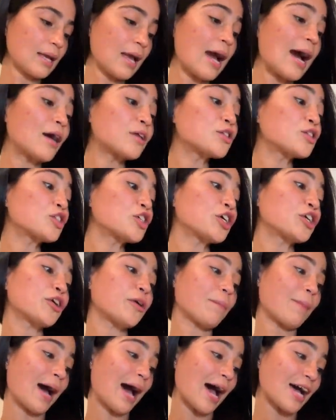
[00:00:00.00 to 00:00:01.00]
How to turn
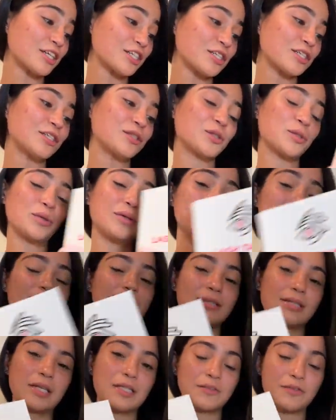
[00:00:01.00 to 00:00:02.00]
your passion into a
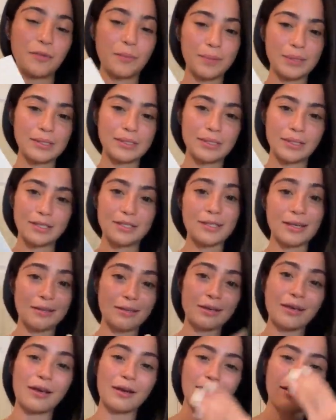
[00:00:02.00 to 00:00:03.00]
successful business. I
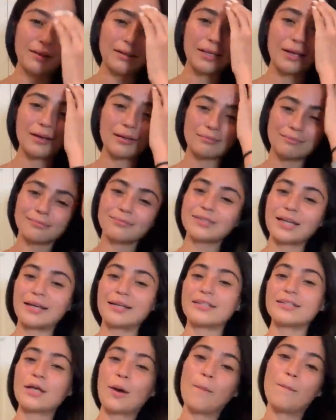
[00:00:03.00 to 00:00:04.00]
think I got that kind
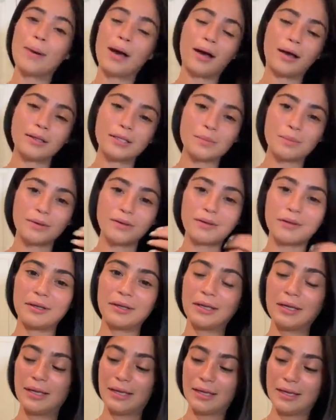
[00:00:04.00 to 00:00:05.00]
of down packed, but
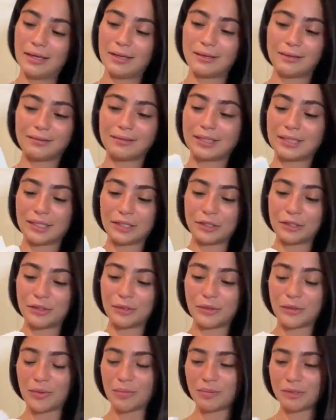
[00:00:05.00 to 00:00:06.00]
there's
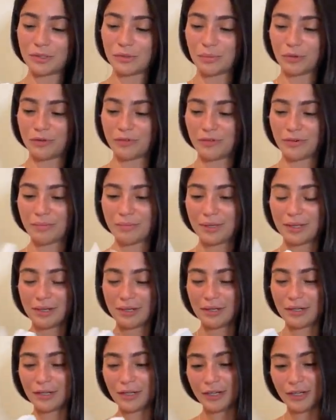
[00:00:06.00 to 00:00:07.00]
so much more for me to
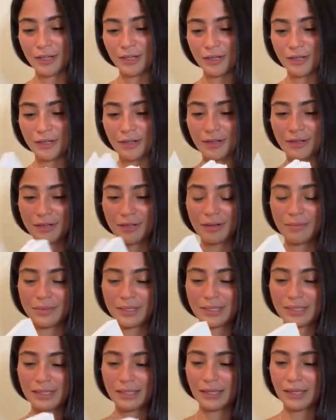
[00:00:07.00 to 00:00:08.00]
learn. Let
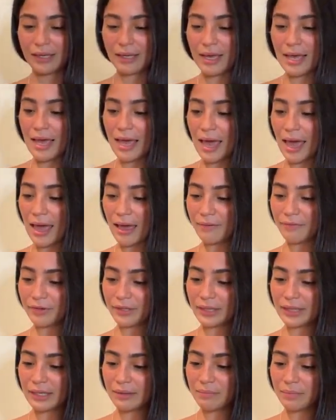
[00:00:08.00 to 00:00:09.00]
me see.
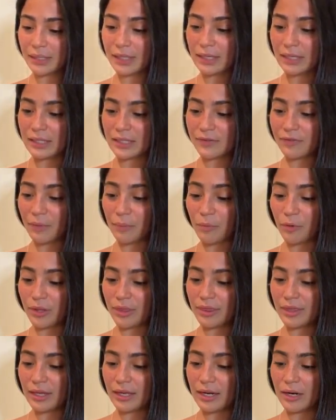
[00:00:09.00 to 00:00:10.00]
Everything begins from
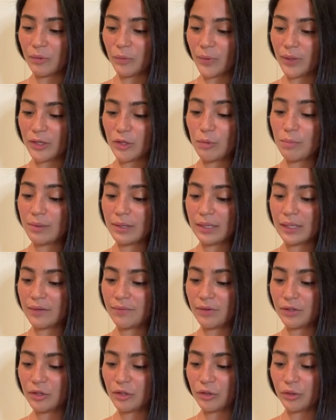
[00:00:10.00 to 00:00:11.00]
within, and when you
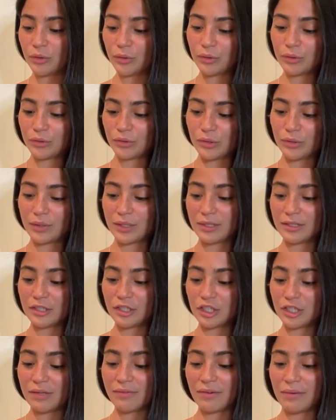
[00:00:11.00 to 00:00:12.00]
believe in your goals, you can
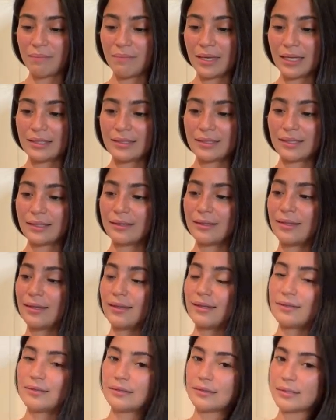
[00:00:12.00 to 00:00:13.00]
achieve amazing
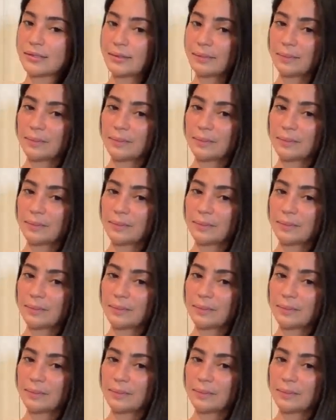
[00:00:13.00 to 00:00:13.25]
things.